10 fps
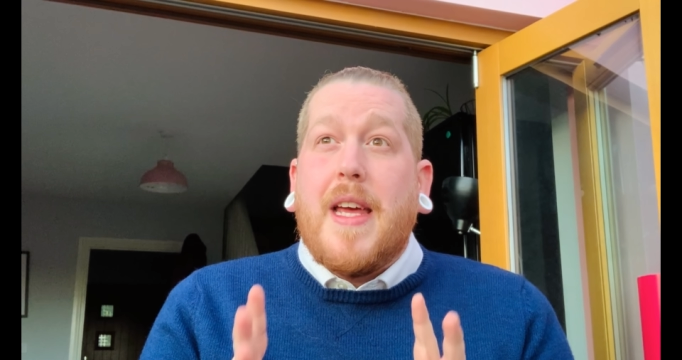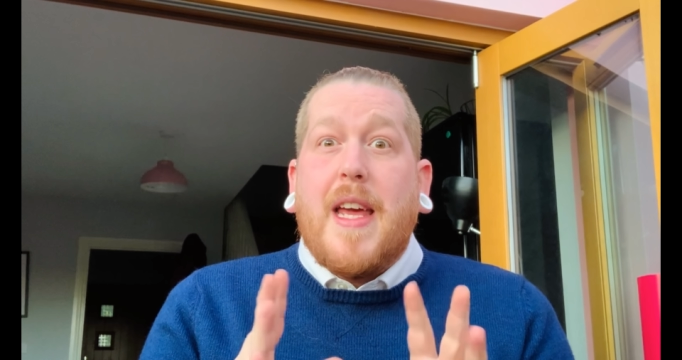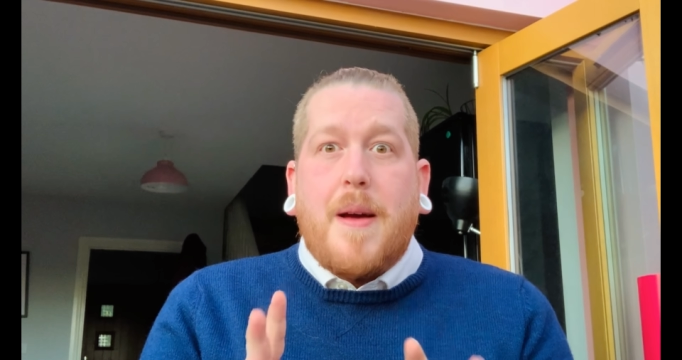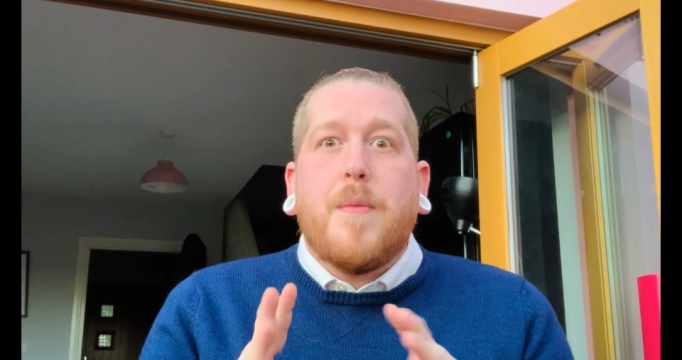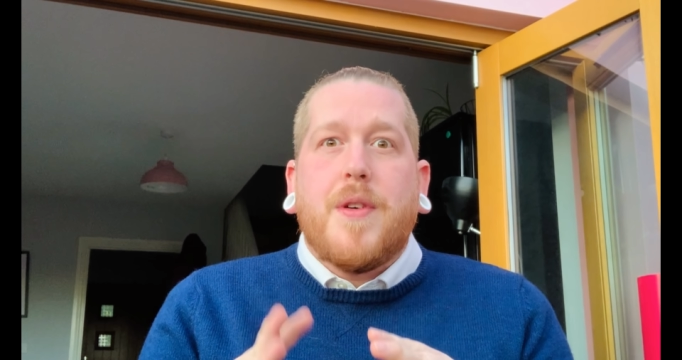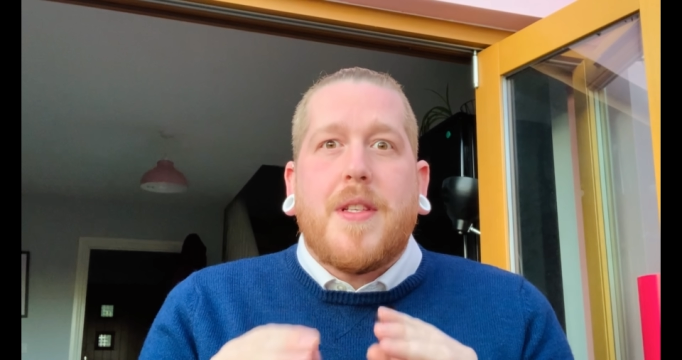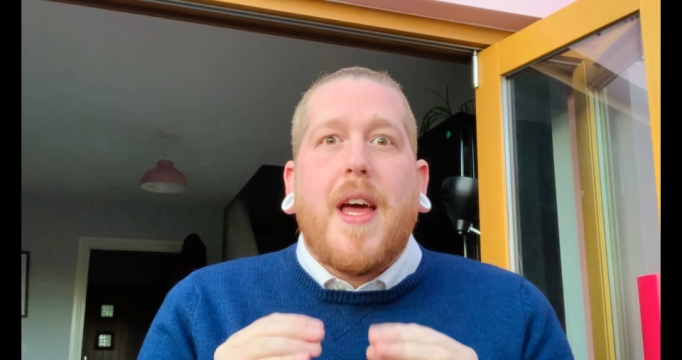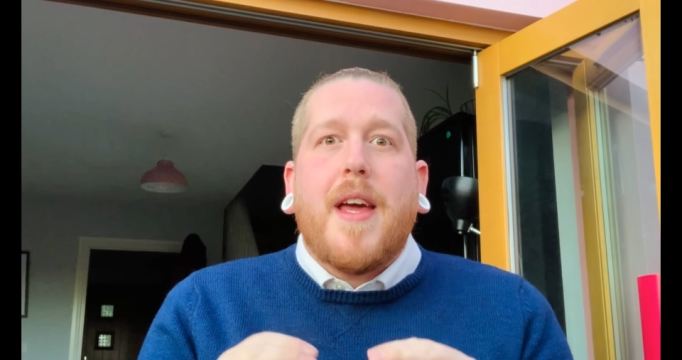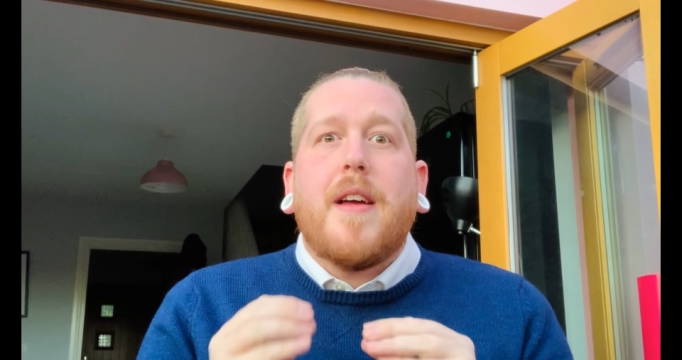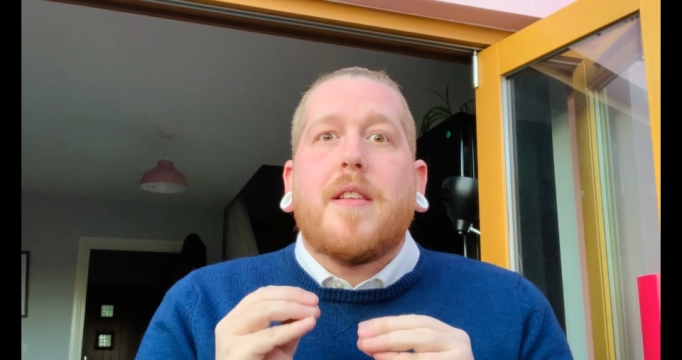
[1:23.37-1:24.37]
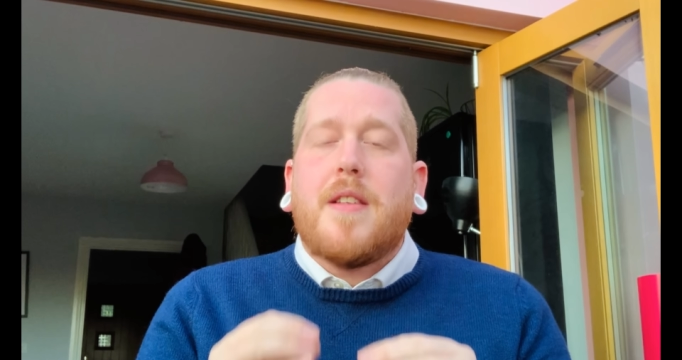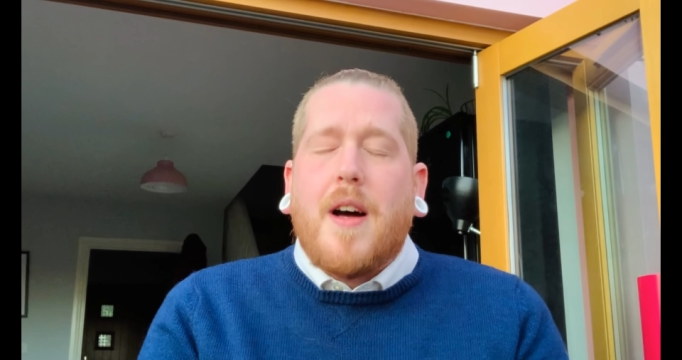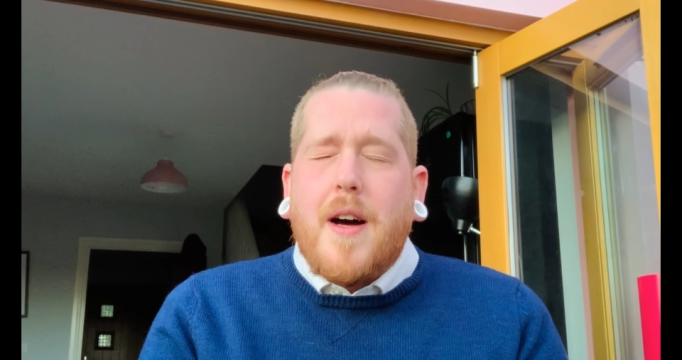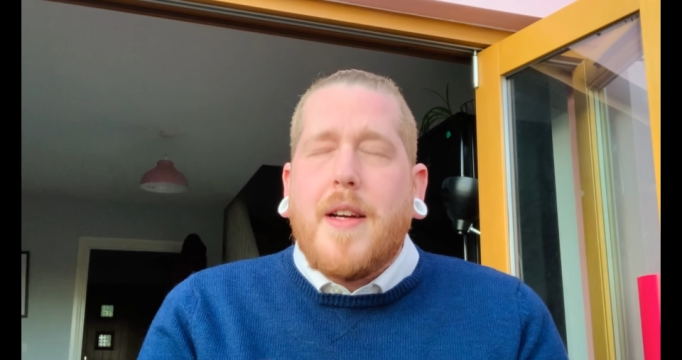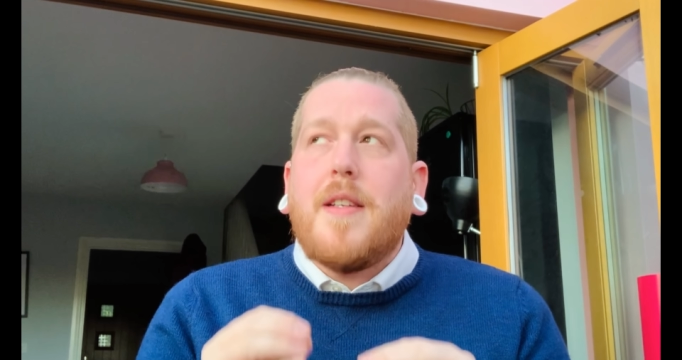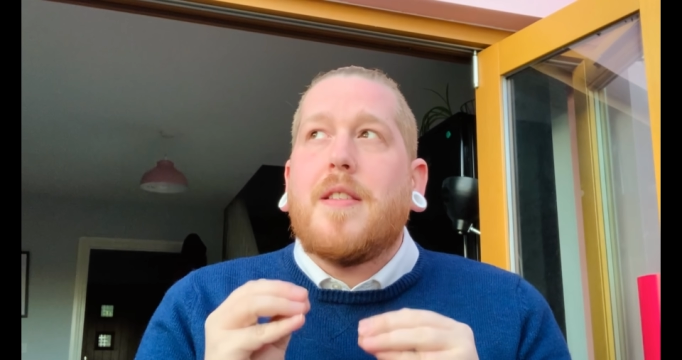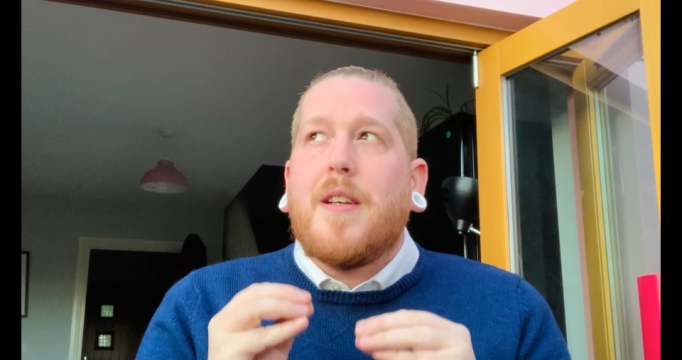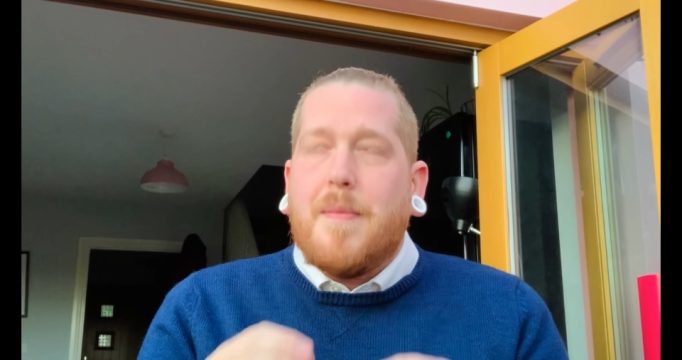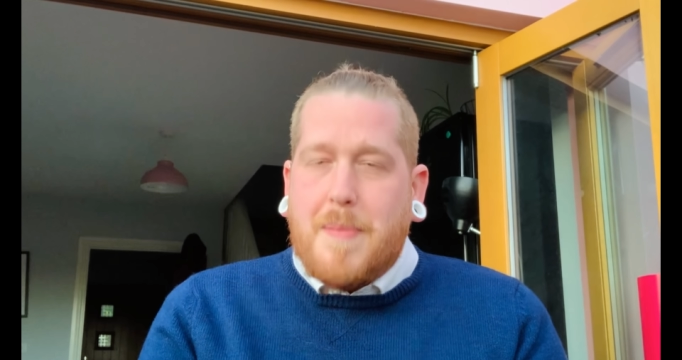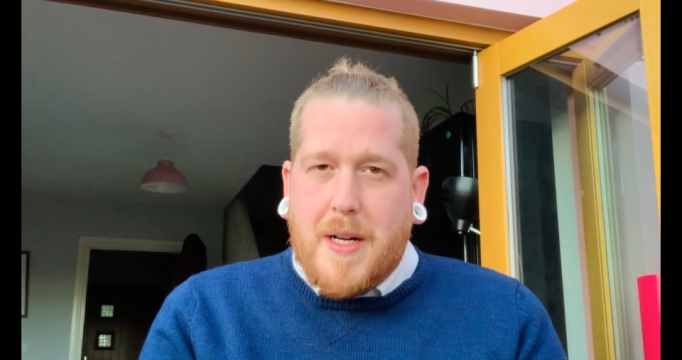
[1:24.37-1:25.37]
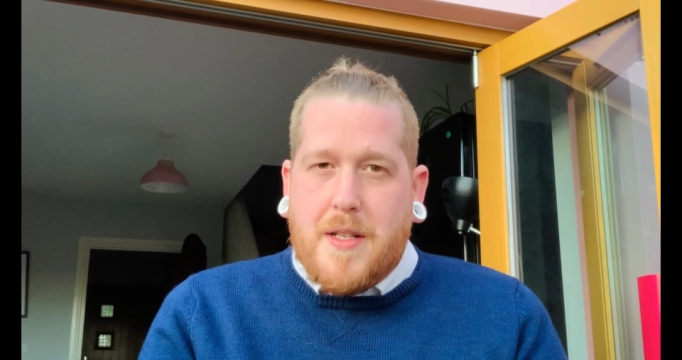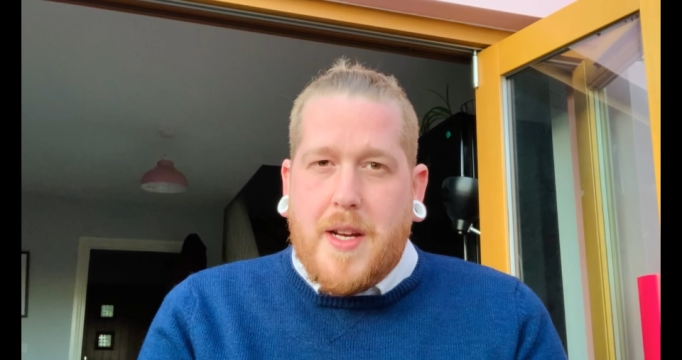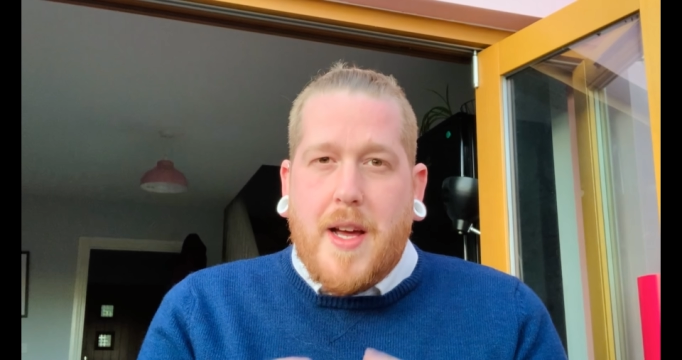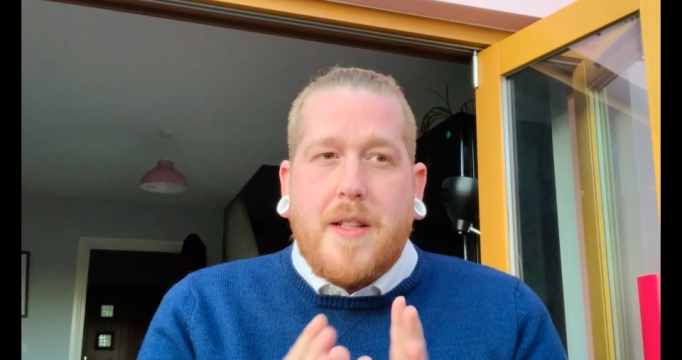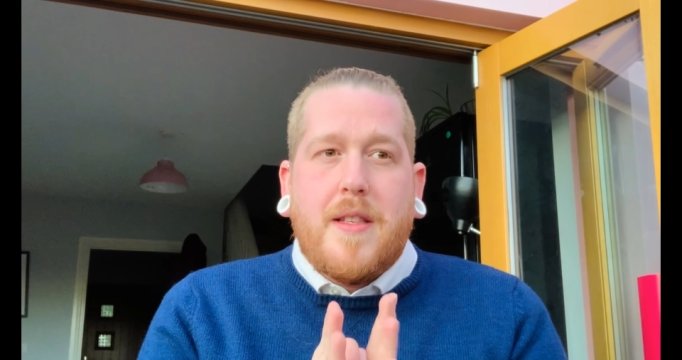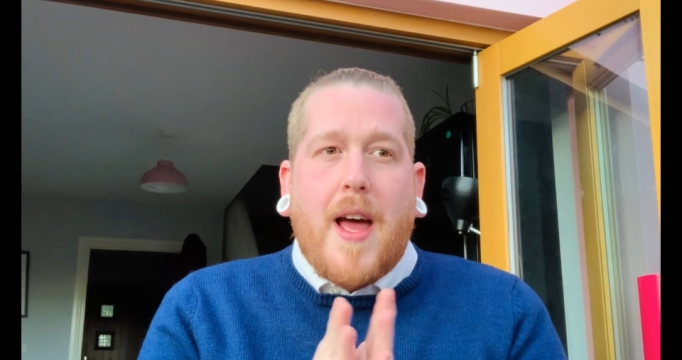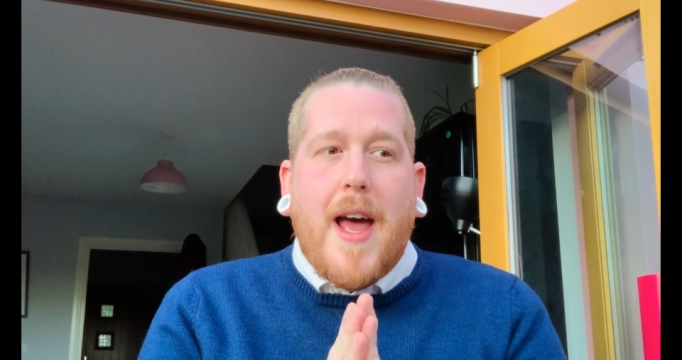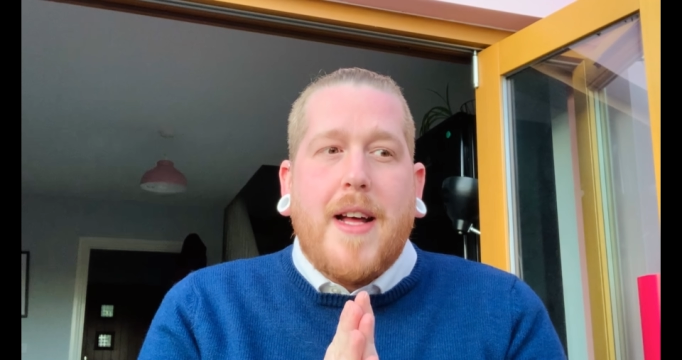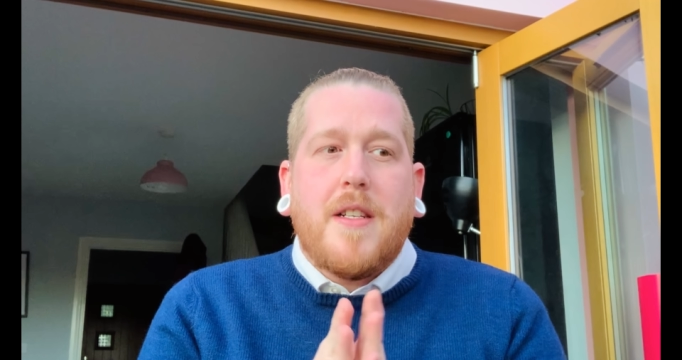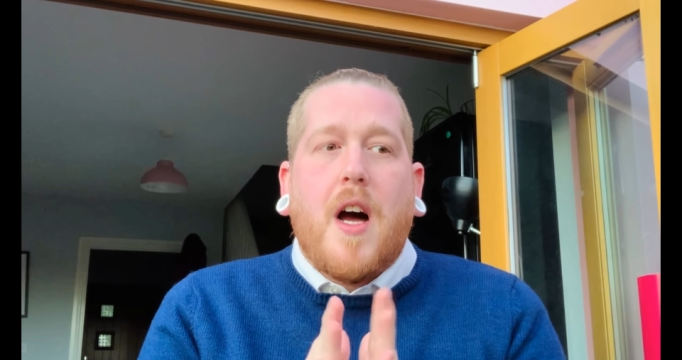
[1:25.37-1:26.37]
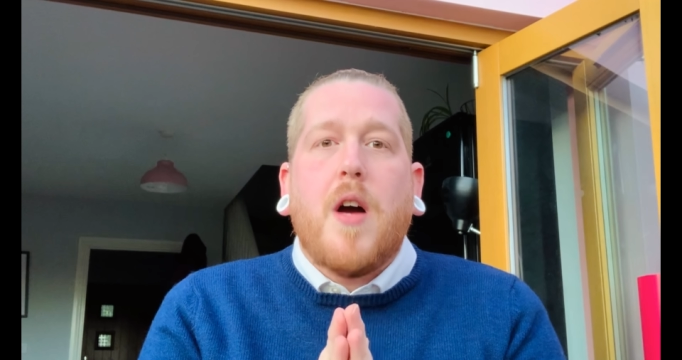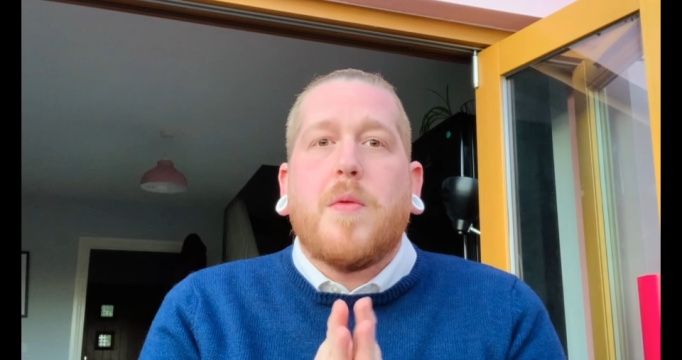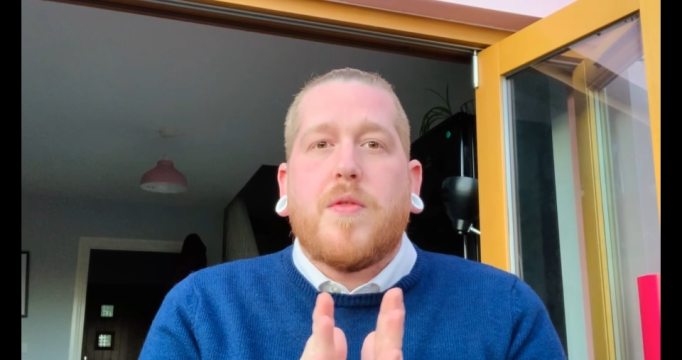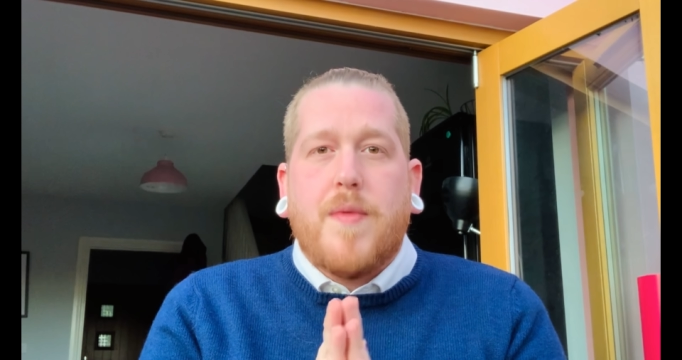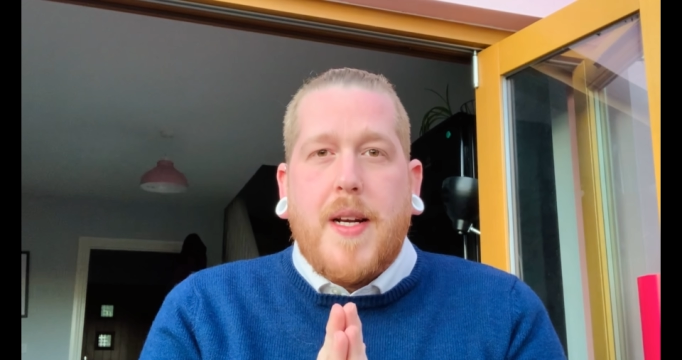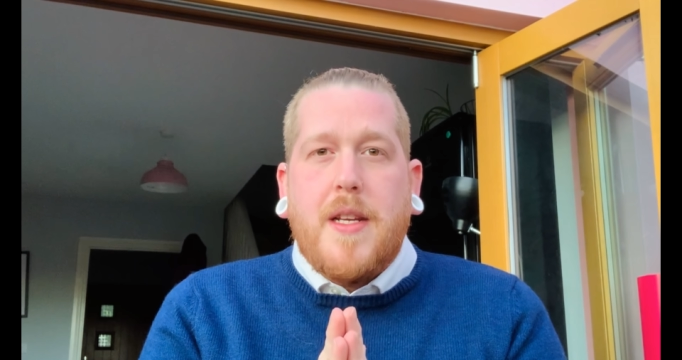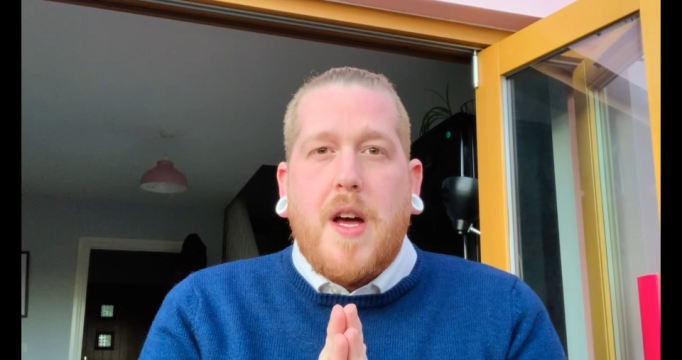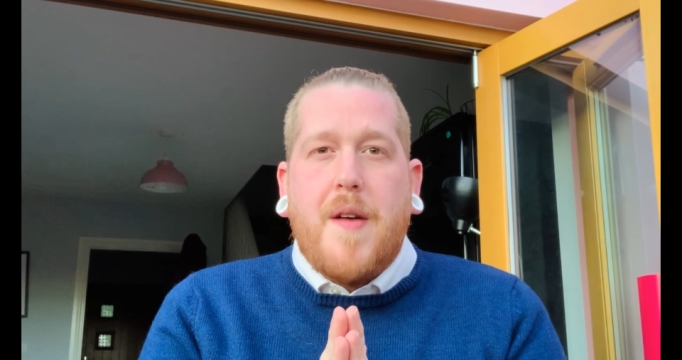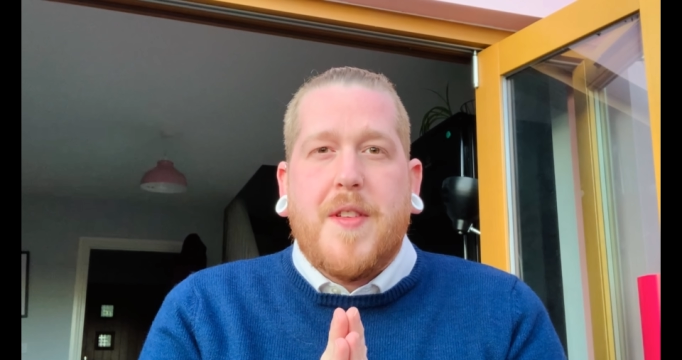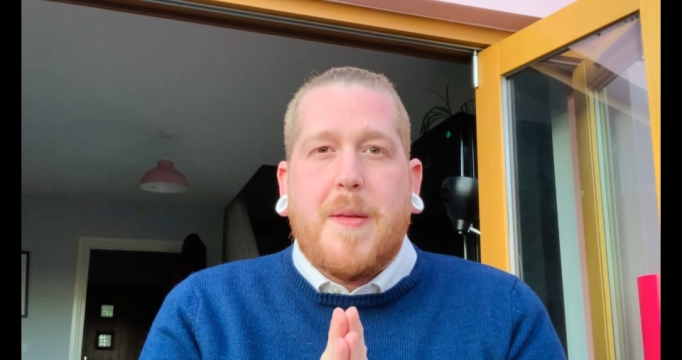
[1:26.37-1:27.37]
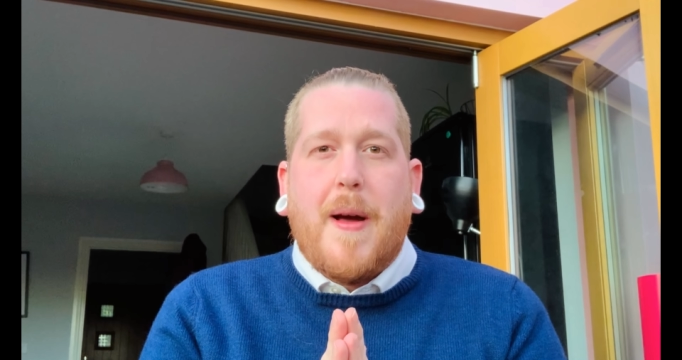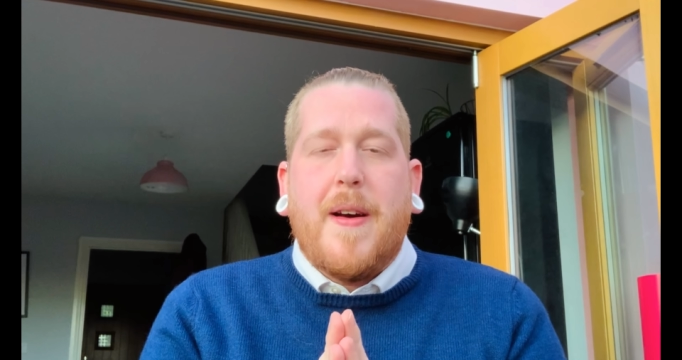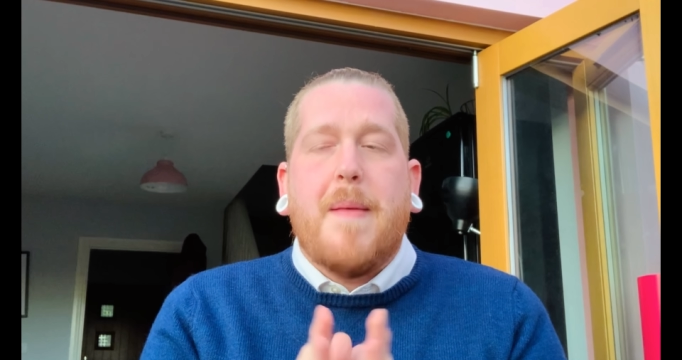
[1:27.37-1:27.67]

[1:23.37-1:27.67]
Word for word: It was a tight budget and I was really nervous about